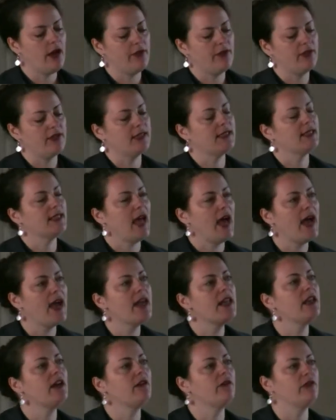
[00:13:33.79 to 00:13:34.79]
on the
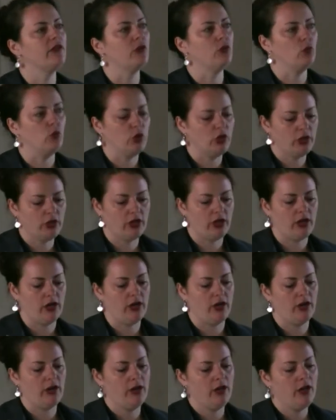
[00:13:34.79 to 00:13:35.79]
side of the
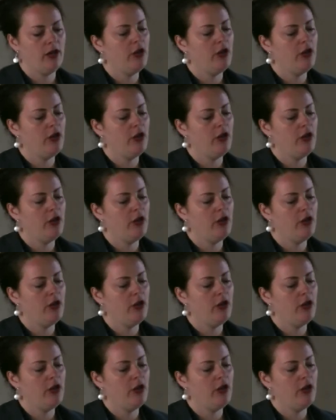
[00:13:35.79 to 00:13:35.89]
worker,